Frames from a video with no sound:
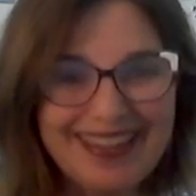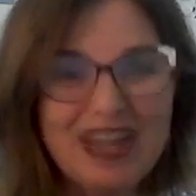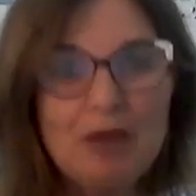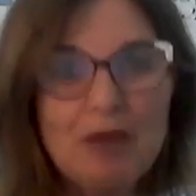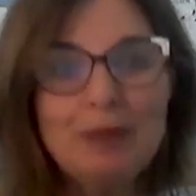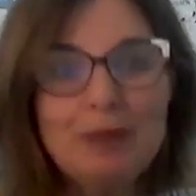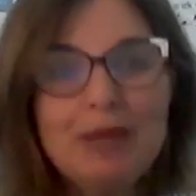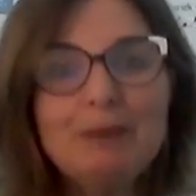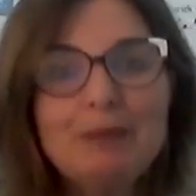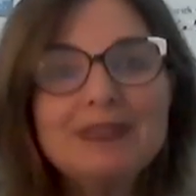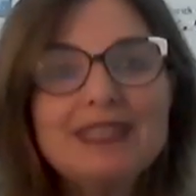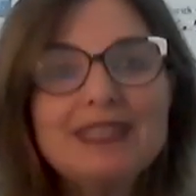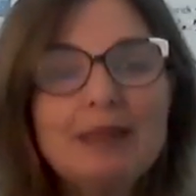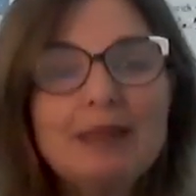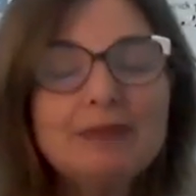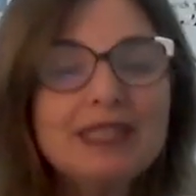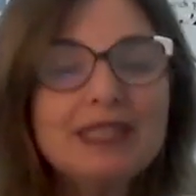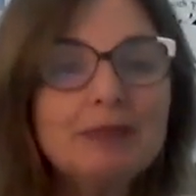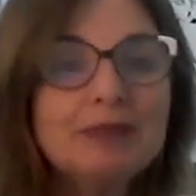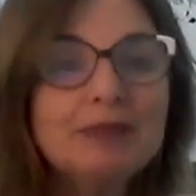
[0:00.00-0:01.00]
People
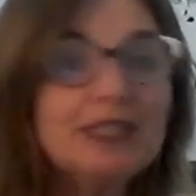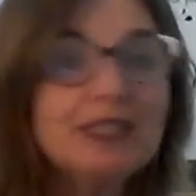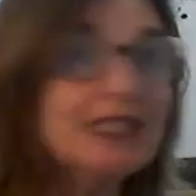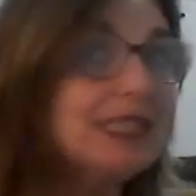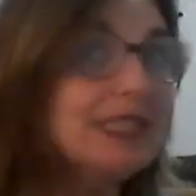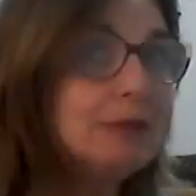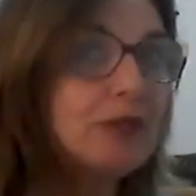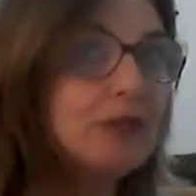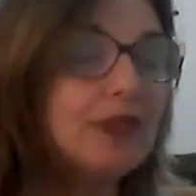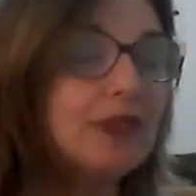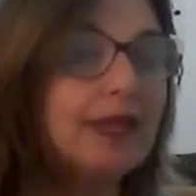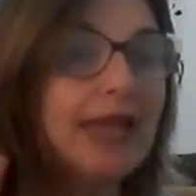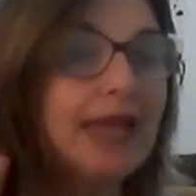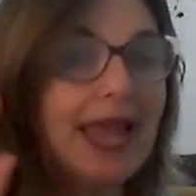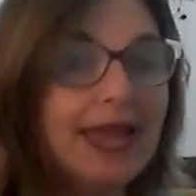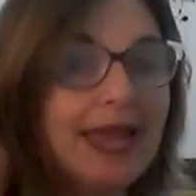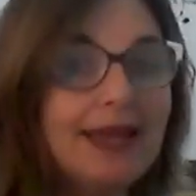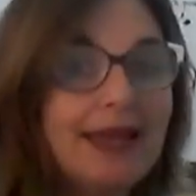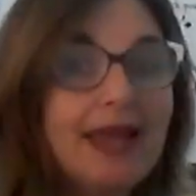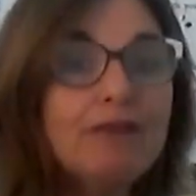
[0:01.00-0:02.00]
seem to think
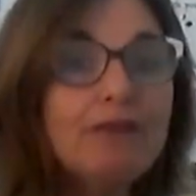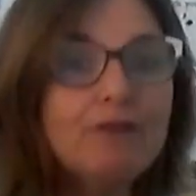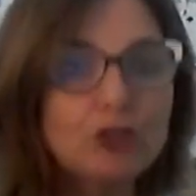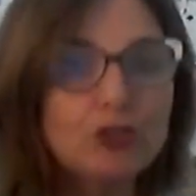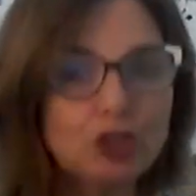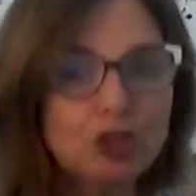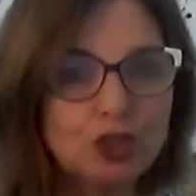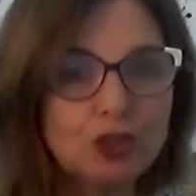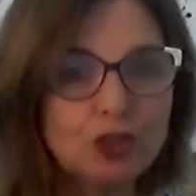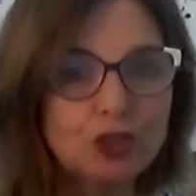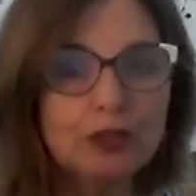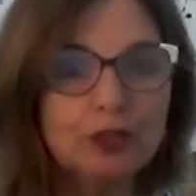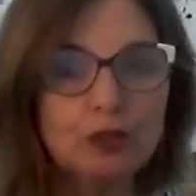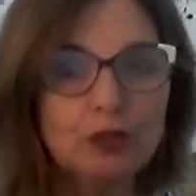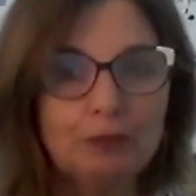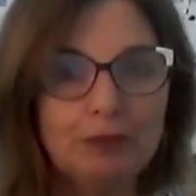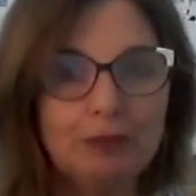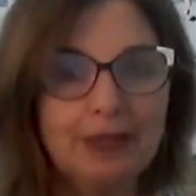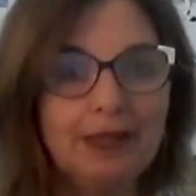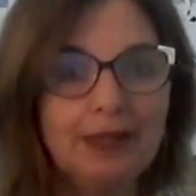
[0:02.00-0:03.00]
headache for sure
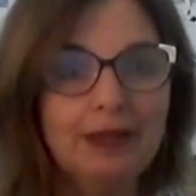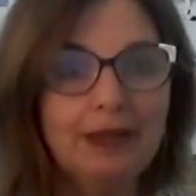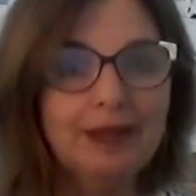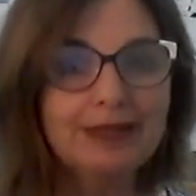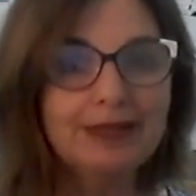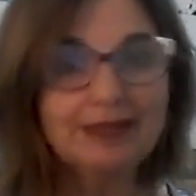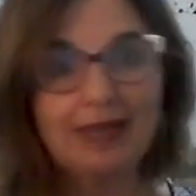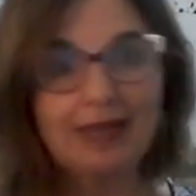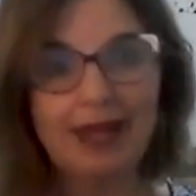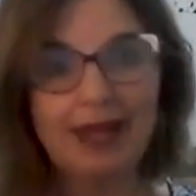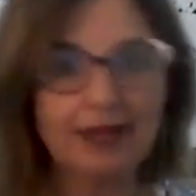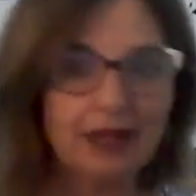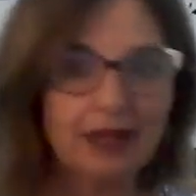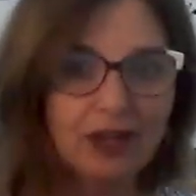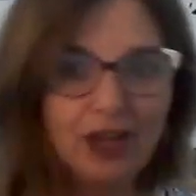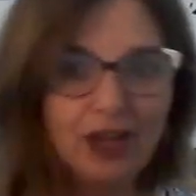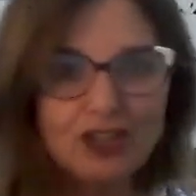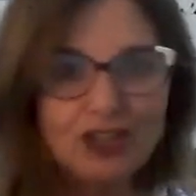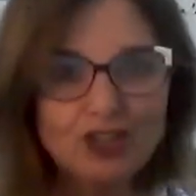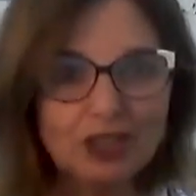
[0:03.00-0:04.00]
could be
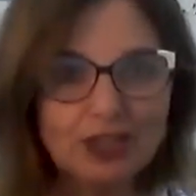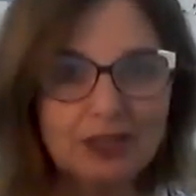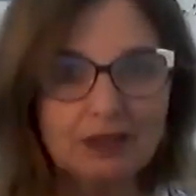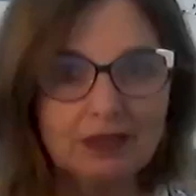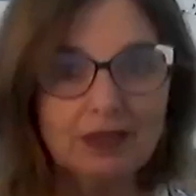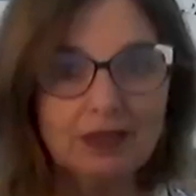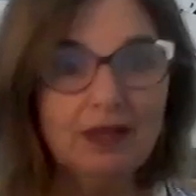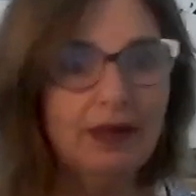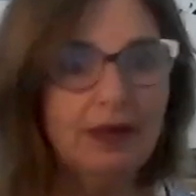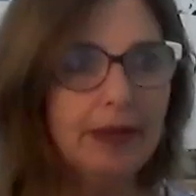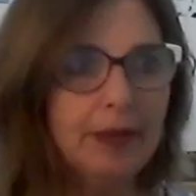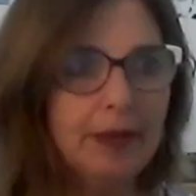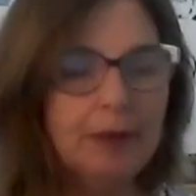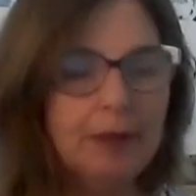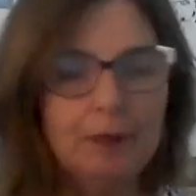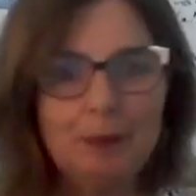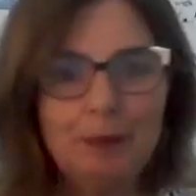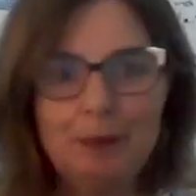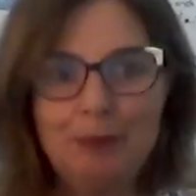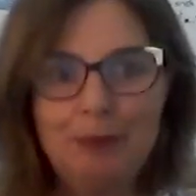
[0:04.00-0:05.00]
psychological.
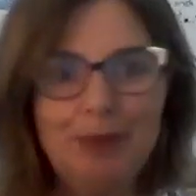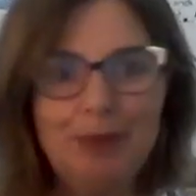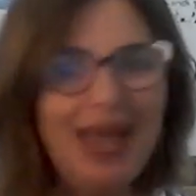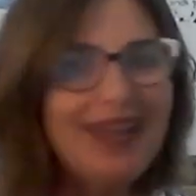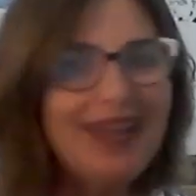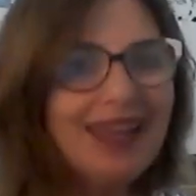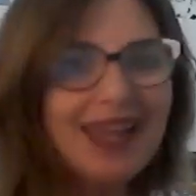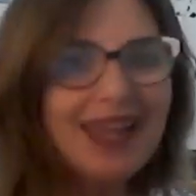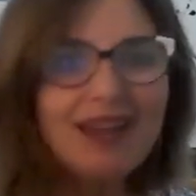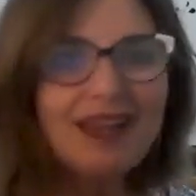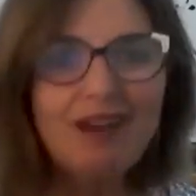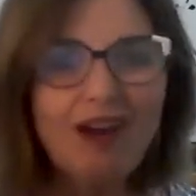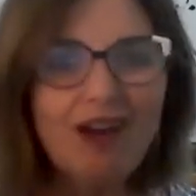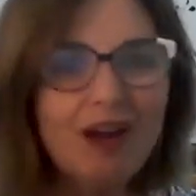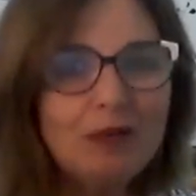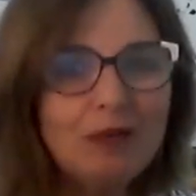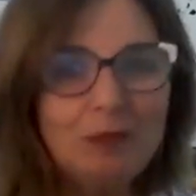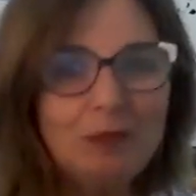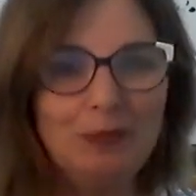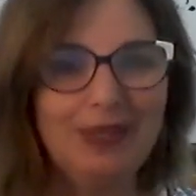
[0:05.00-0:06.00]
Backache
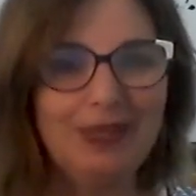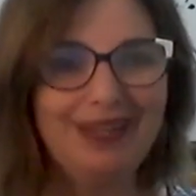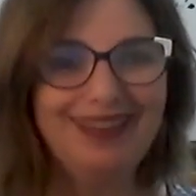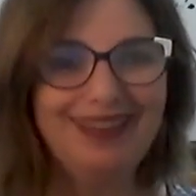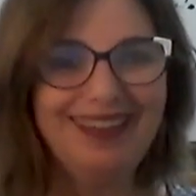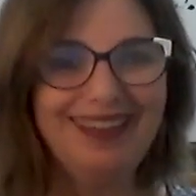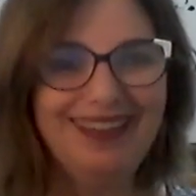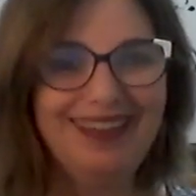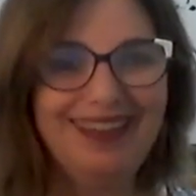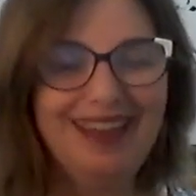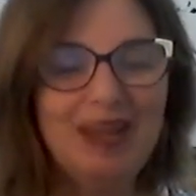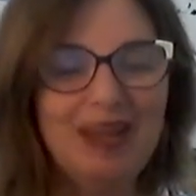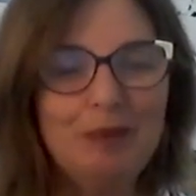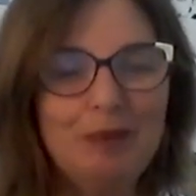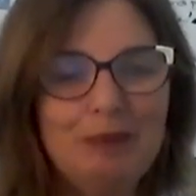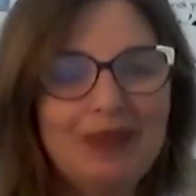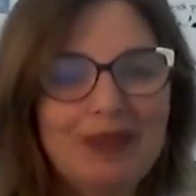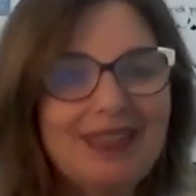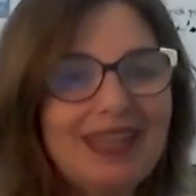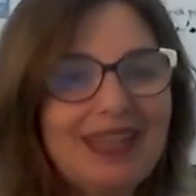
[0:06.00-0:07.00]
can't be,
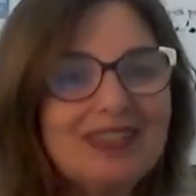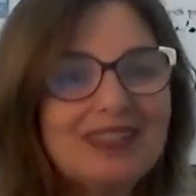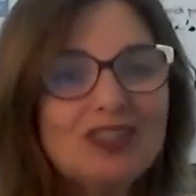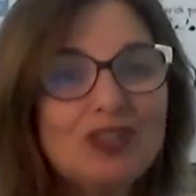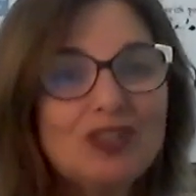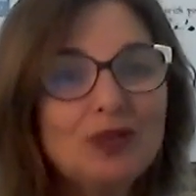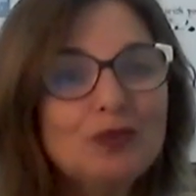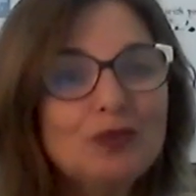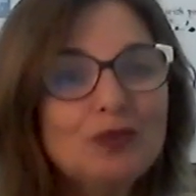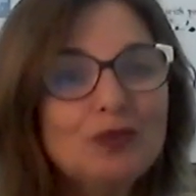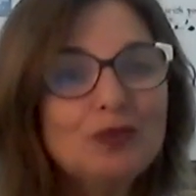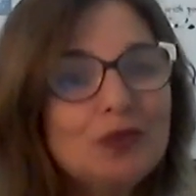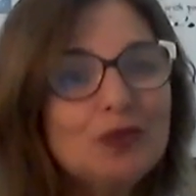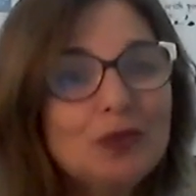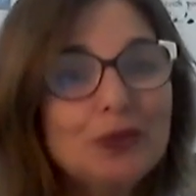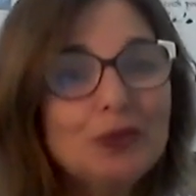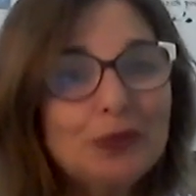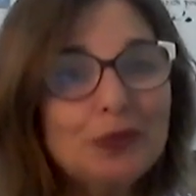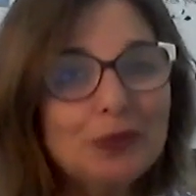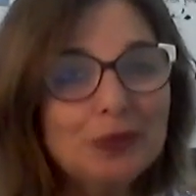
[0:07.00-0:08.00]
but that's so
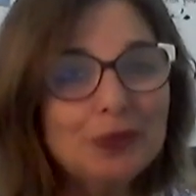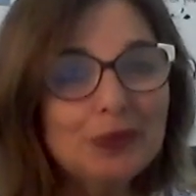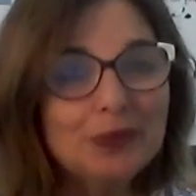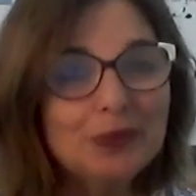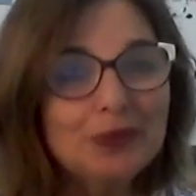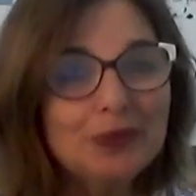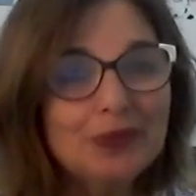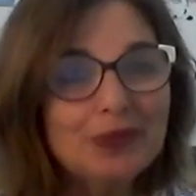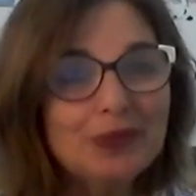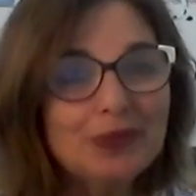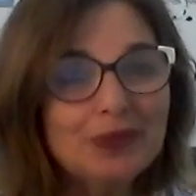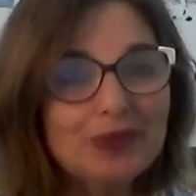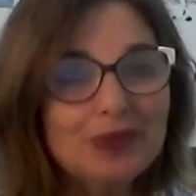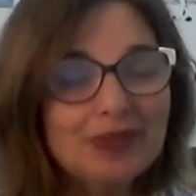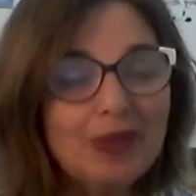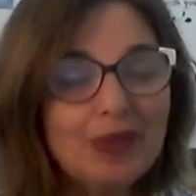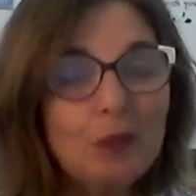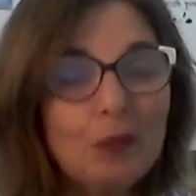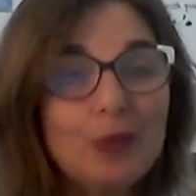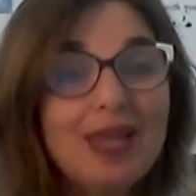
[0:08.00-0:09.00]
true
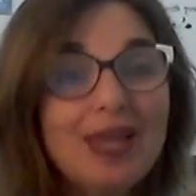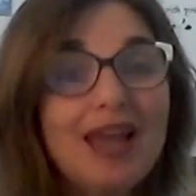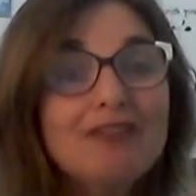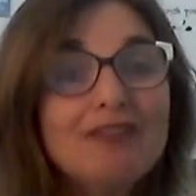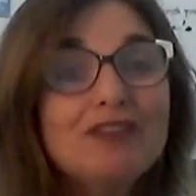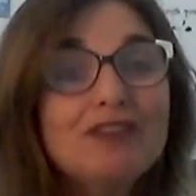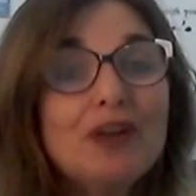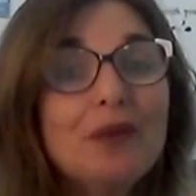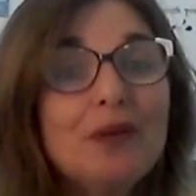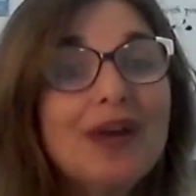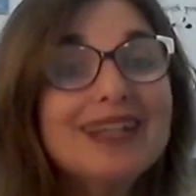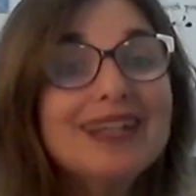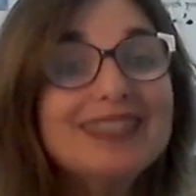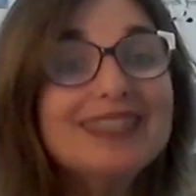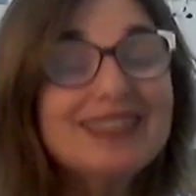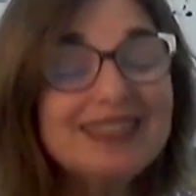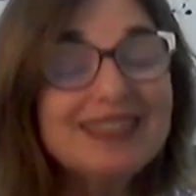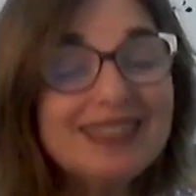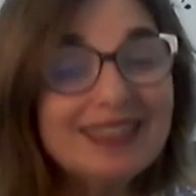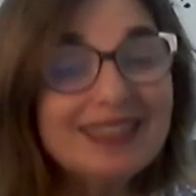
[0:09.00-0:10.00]
that we have no
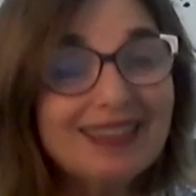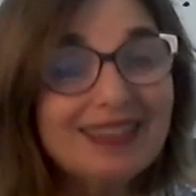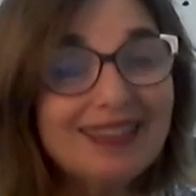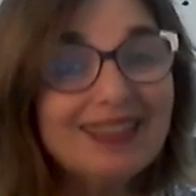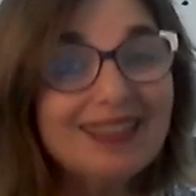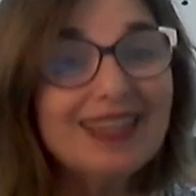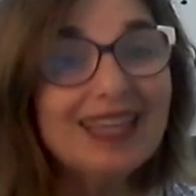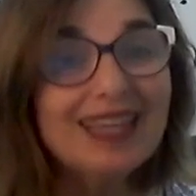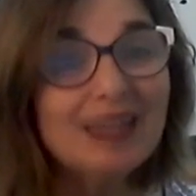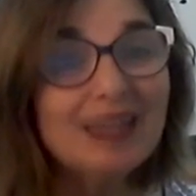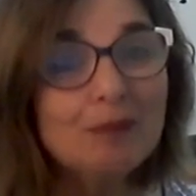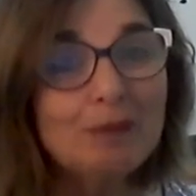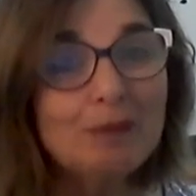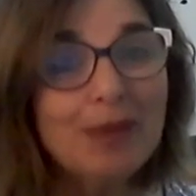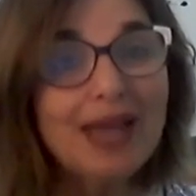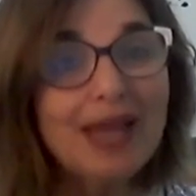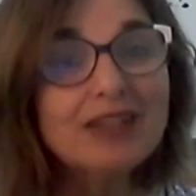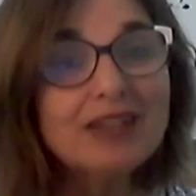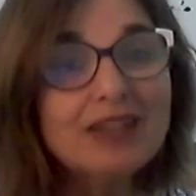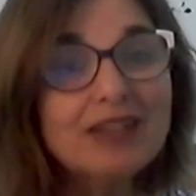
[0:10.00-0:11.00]
idea the
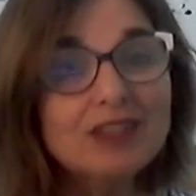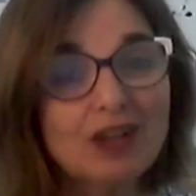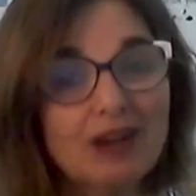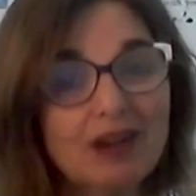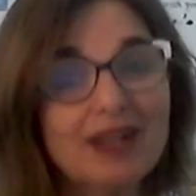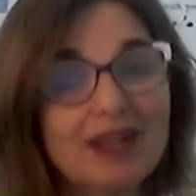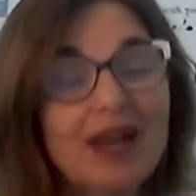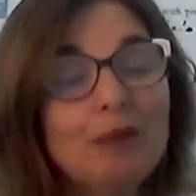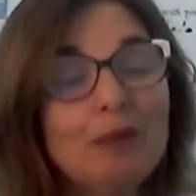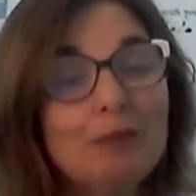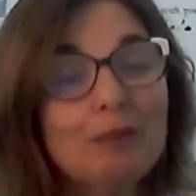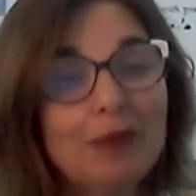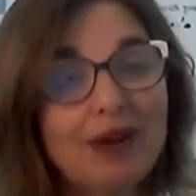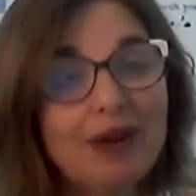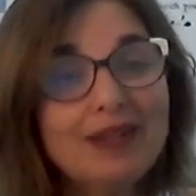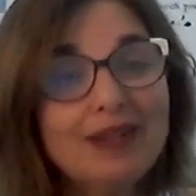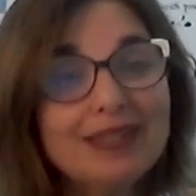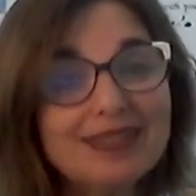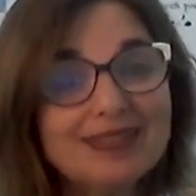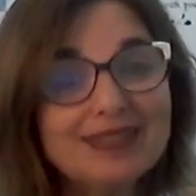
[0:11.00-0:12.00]
impact on our
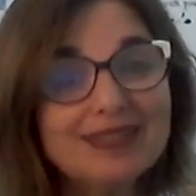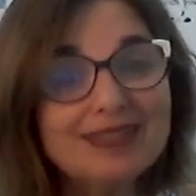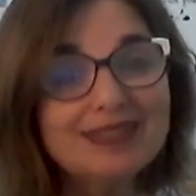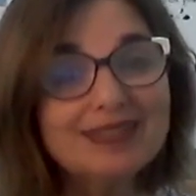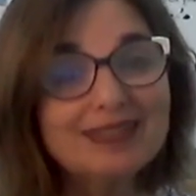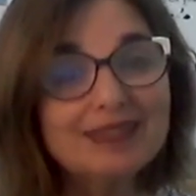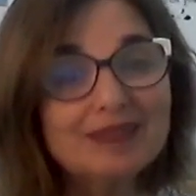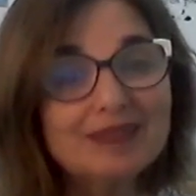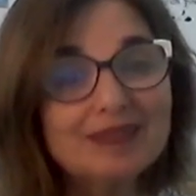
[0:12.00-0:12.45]
bodies.